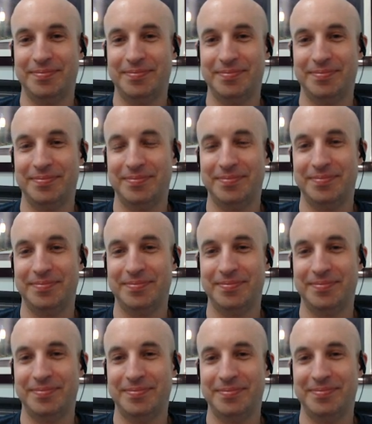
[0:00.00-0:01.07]

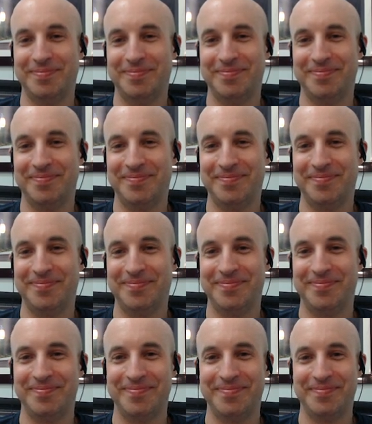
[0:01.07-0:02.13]

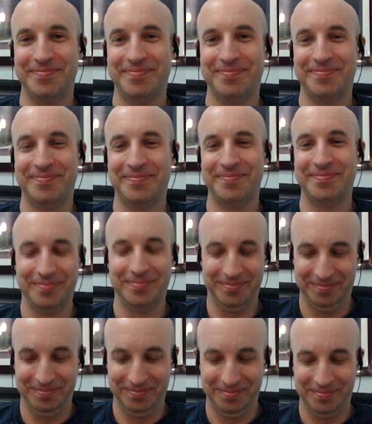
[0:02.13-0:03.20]

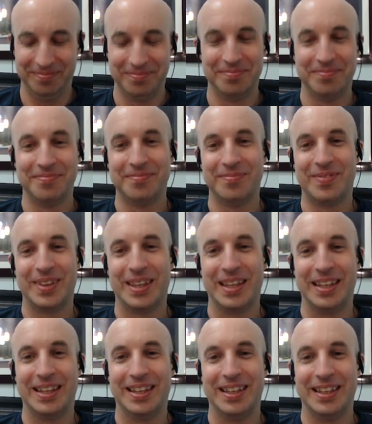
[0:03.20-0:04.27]

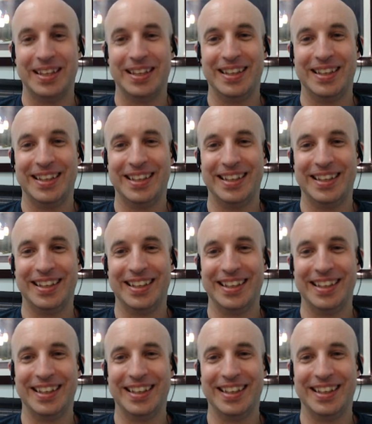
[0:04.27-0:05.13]
(not speaking)